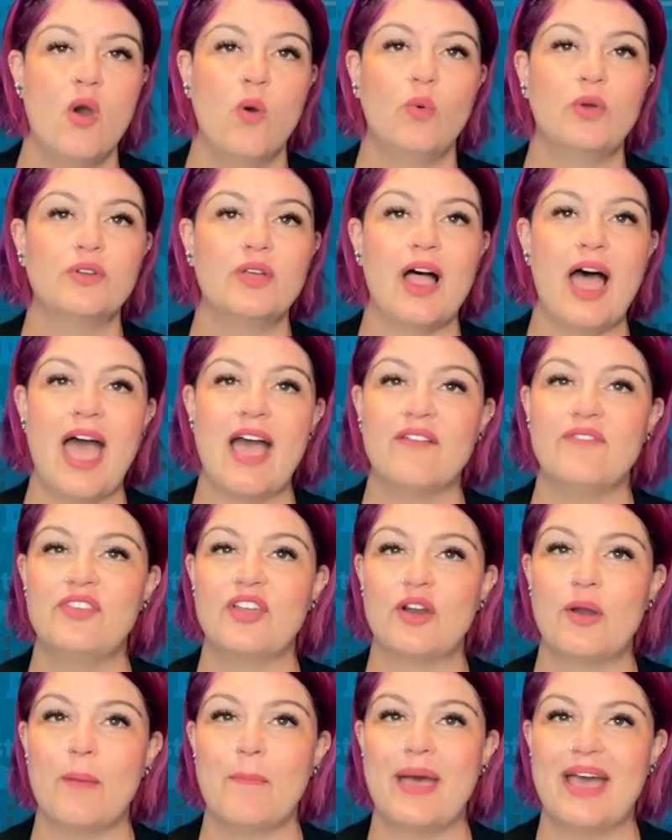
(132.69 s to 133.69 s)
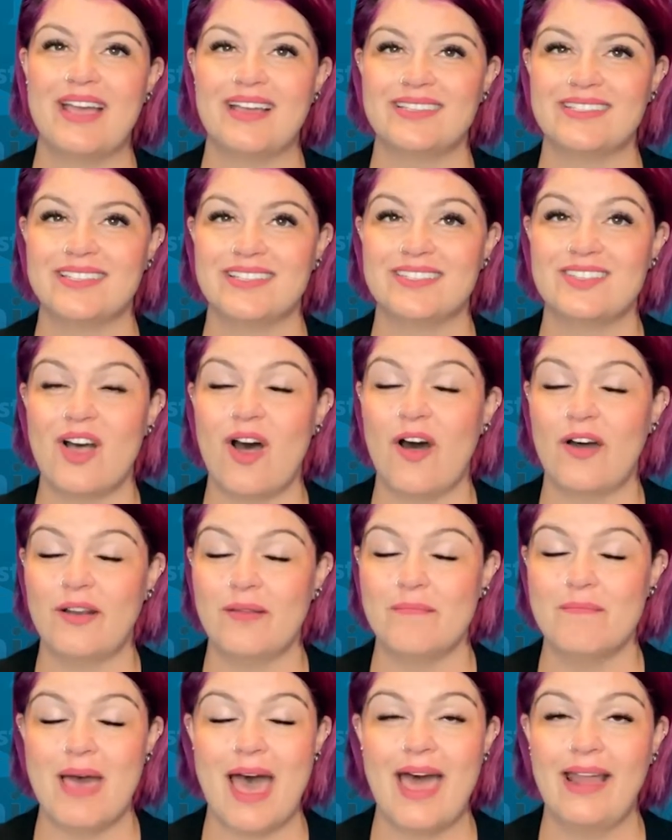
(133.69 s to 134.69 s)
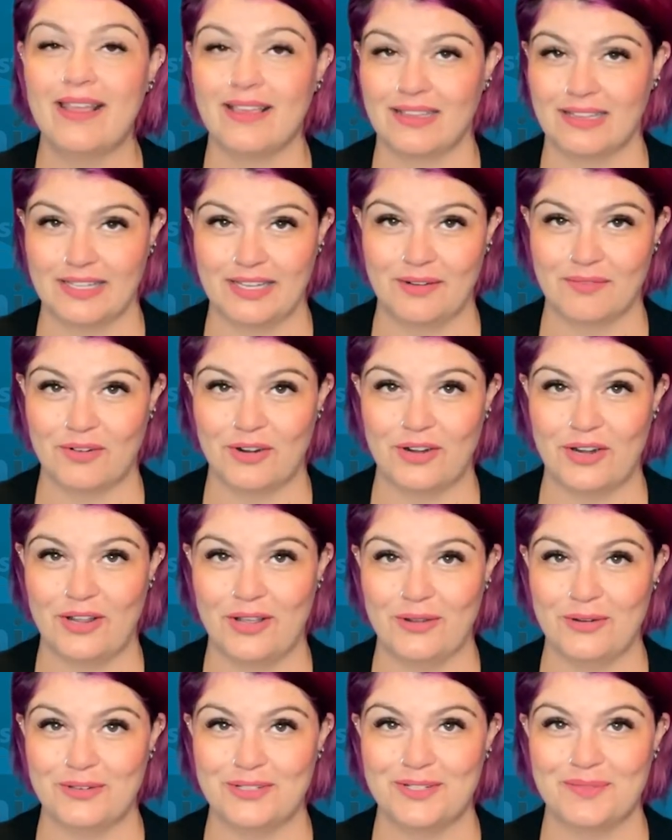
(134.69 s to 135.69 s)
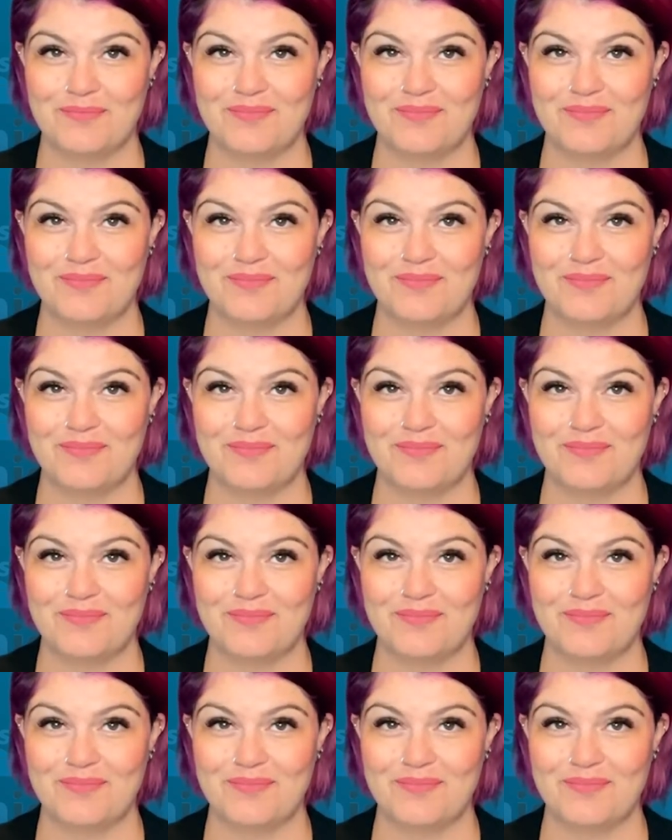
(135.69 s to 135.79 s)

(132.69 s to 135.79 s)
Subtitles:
will have their passes automatically renewed.